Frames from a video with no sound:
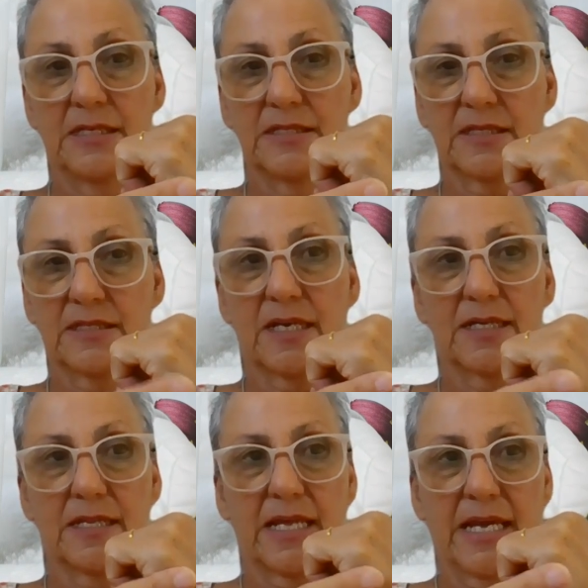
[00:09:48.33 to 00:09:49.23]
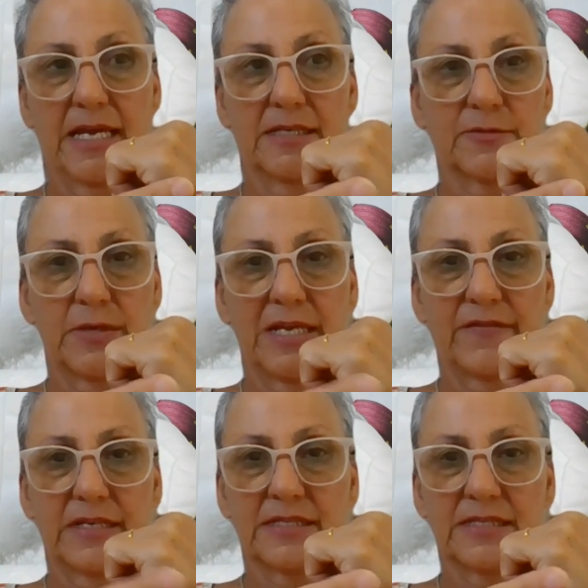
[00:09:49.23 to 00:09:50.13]
So side of the hand is where we
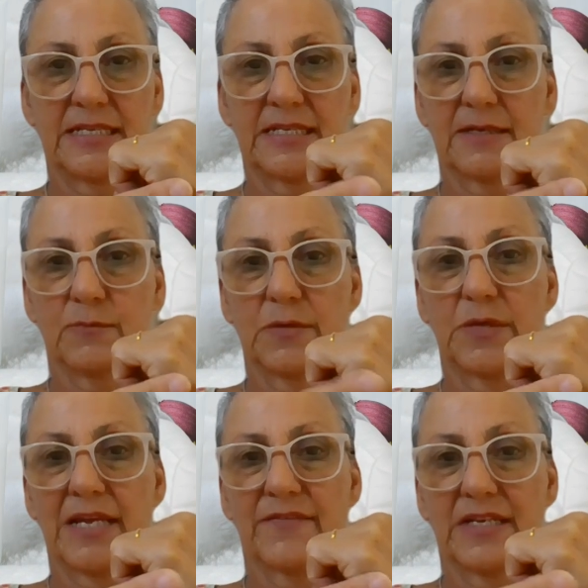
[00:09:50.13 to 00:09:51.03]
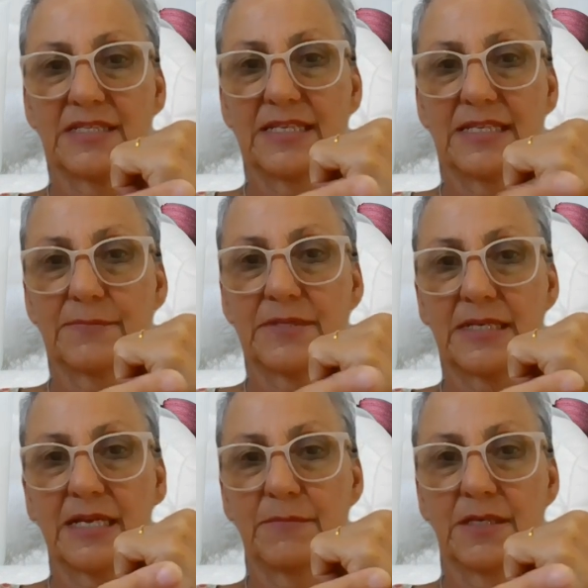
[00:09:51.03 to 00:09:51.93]
have our setup
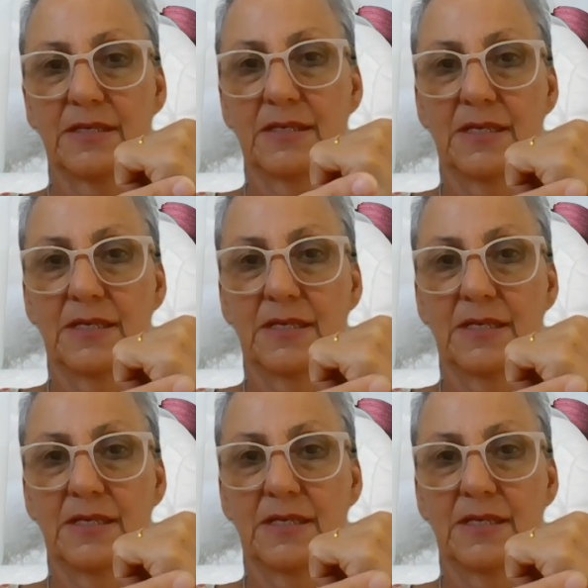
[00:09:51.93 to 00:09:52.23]
statement.